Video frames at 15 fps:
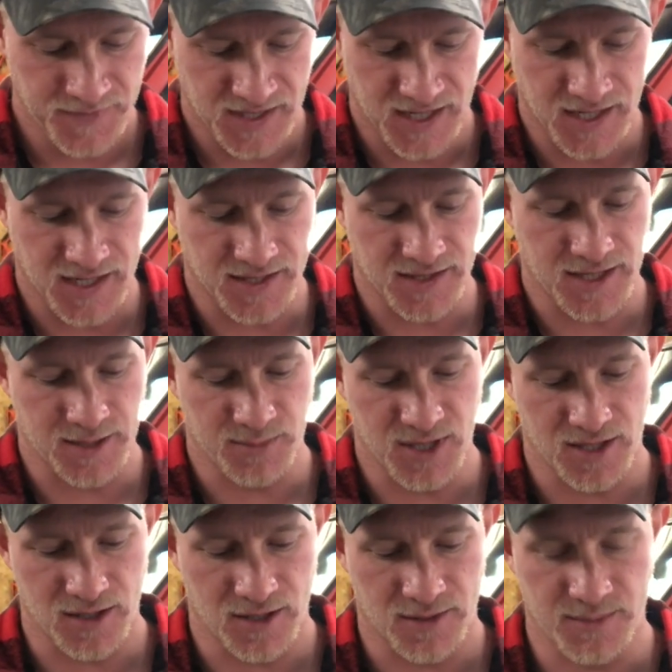and they
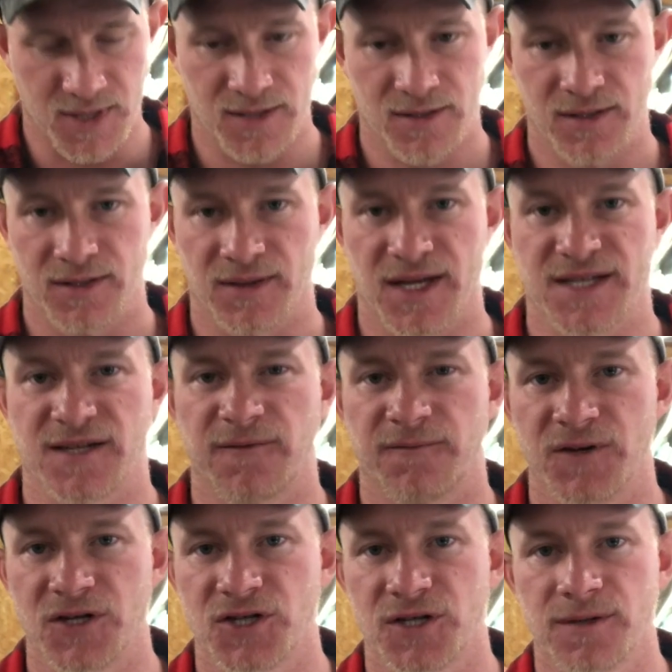become less
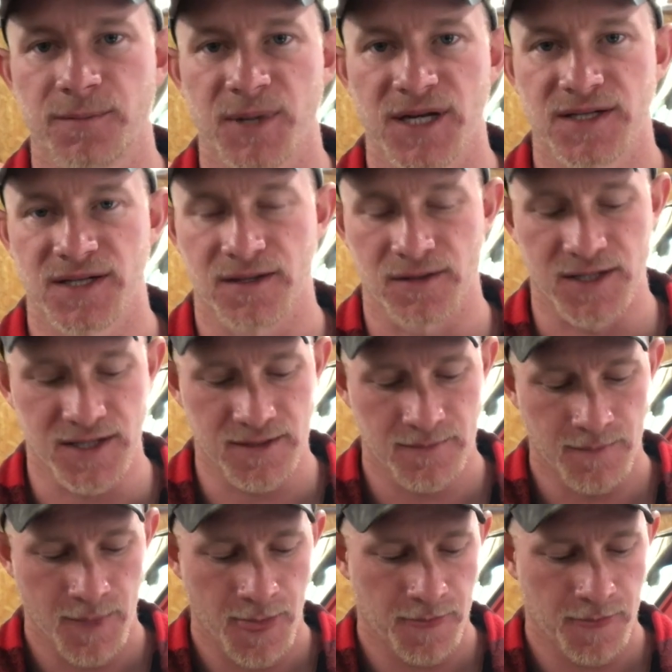efficient basically.